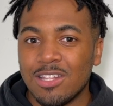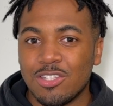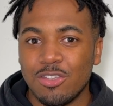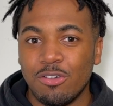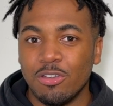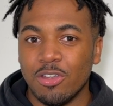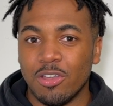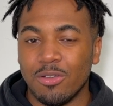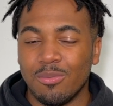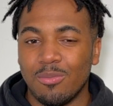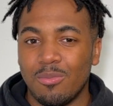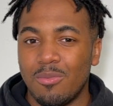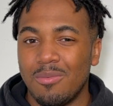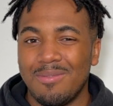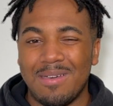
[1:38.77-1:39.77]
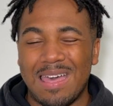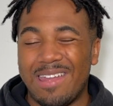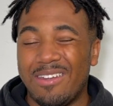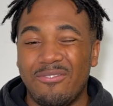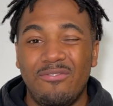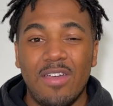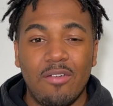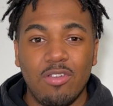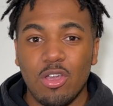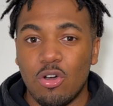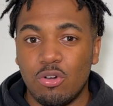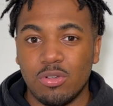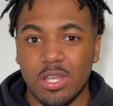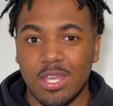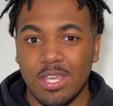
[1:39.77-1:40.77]
God told him at a
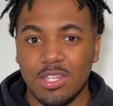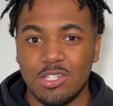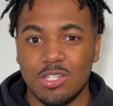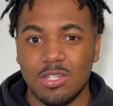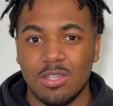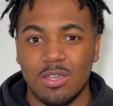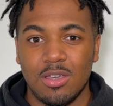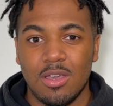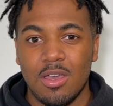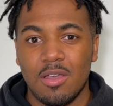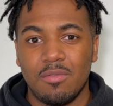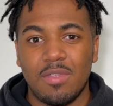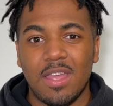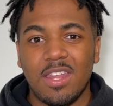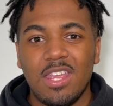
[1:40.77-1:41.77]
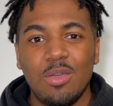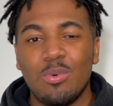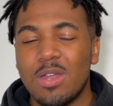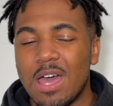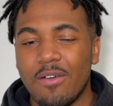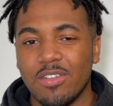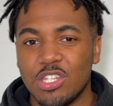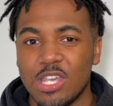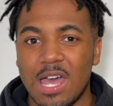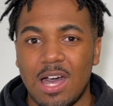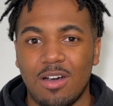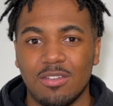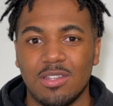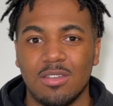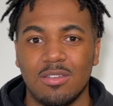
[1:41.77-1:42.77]
very old age that he would have
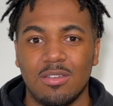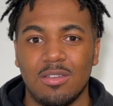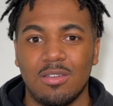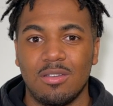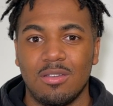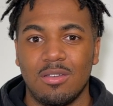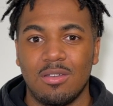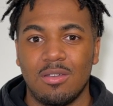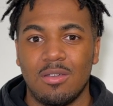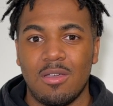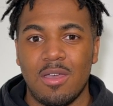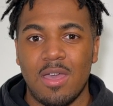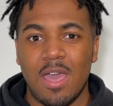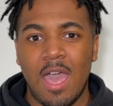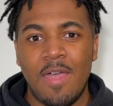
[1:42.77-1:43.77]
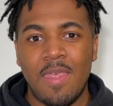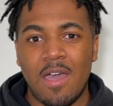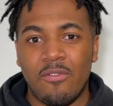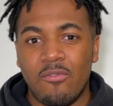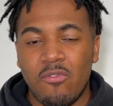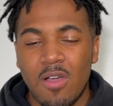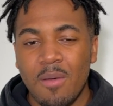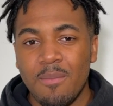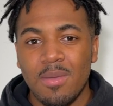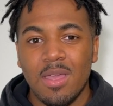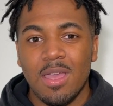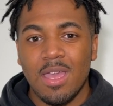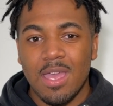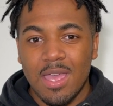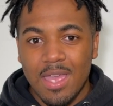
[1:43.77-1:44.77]
a child. And that
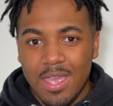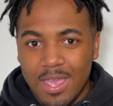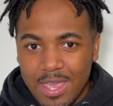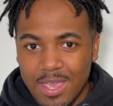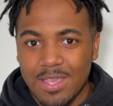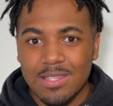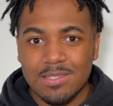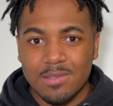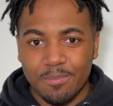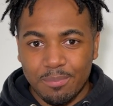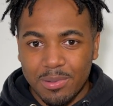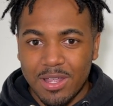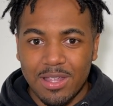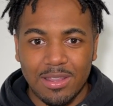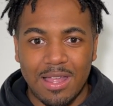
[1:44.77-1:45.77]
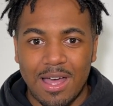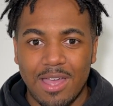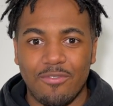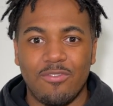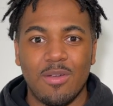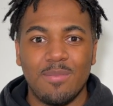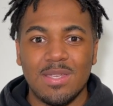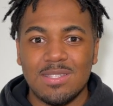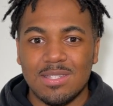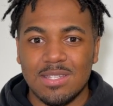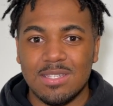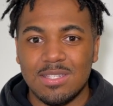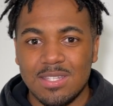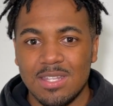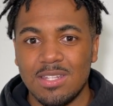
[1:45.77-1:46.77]
from his bloodline,
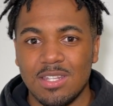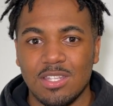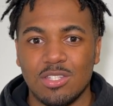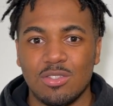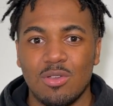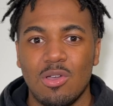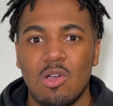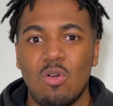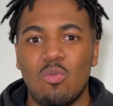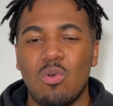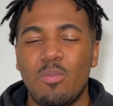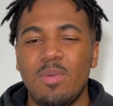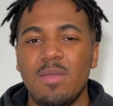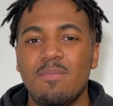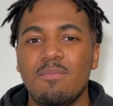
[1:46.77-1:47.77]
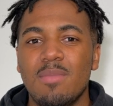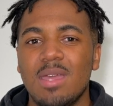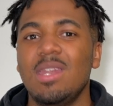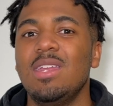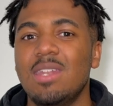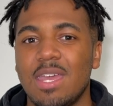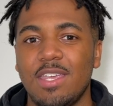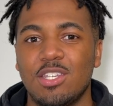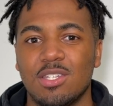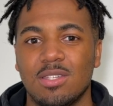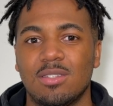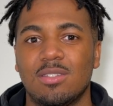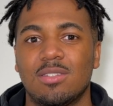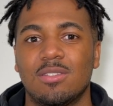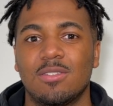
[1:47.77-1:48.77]
from his descendants, will be many
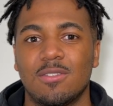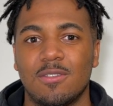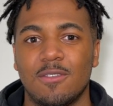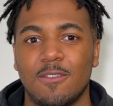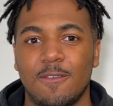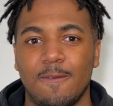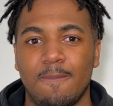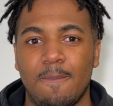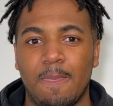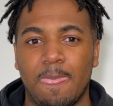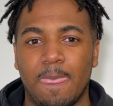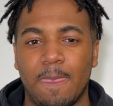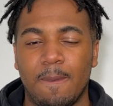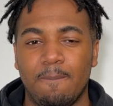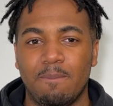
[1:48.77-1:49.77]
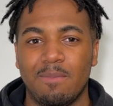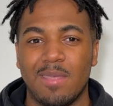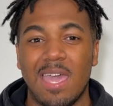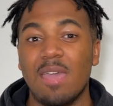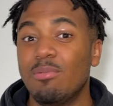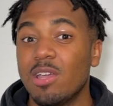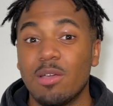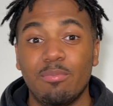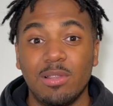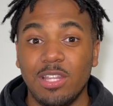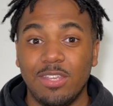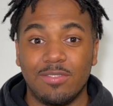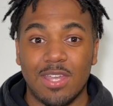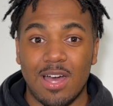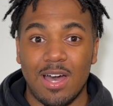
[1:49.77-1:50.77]
nations.
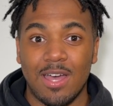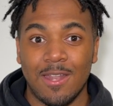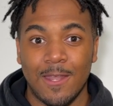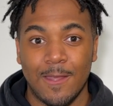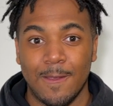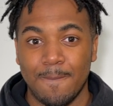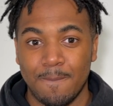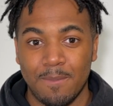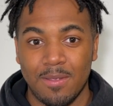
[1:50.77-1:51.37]
Abraham believed God.